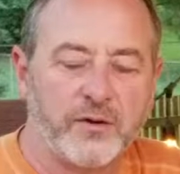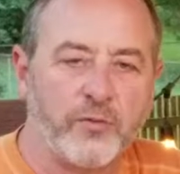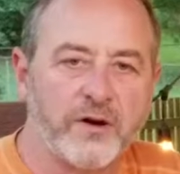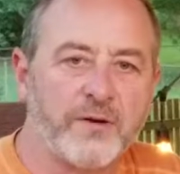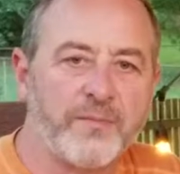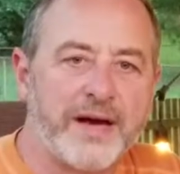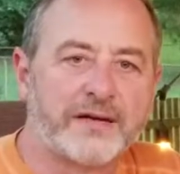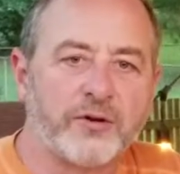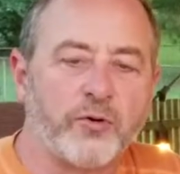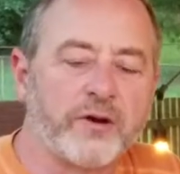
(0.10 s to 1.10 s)
welcome back
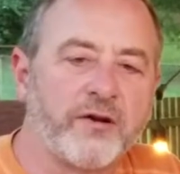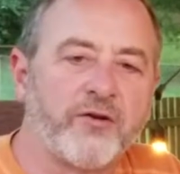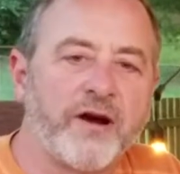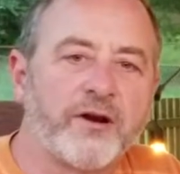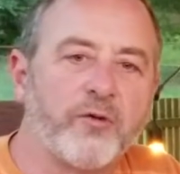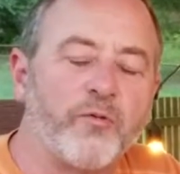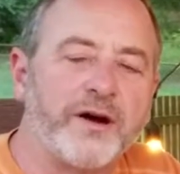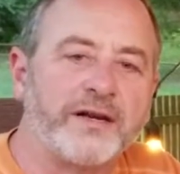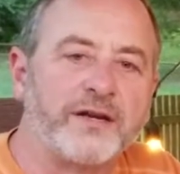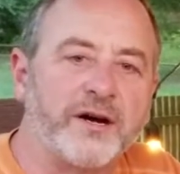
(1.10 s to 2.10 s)
to Cork+Cracker
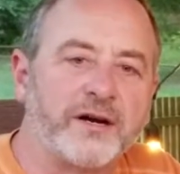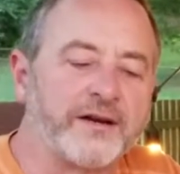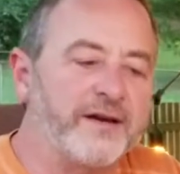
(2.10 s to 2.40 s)
Wine Talk.